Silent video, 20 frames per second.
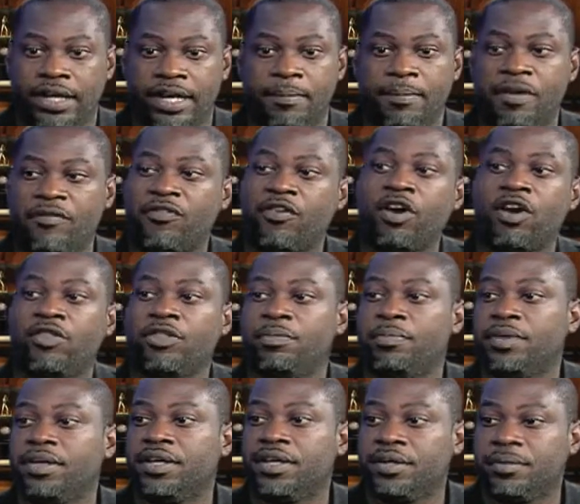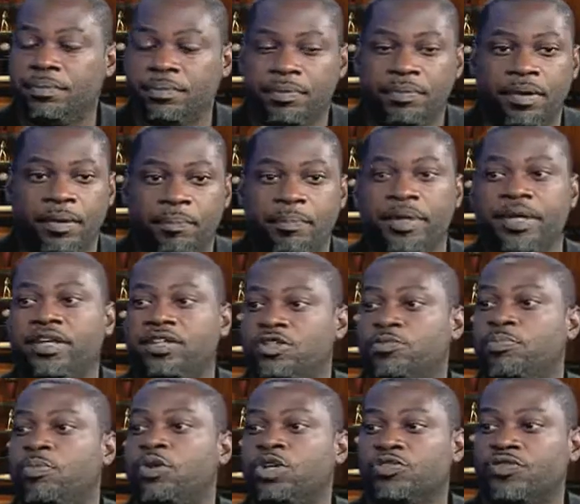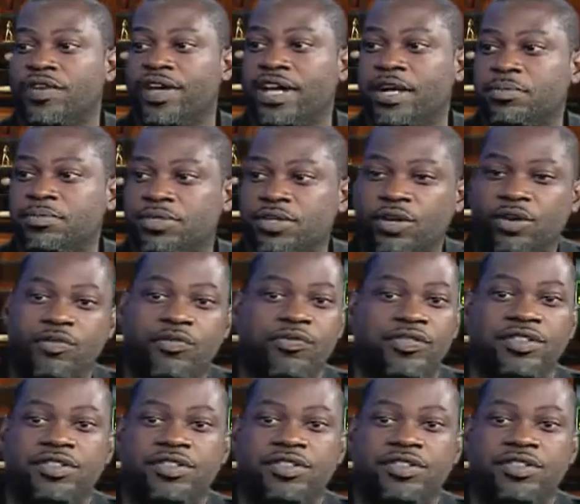And my father, being a, a big sports fan himself,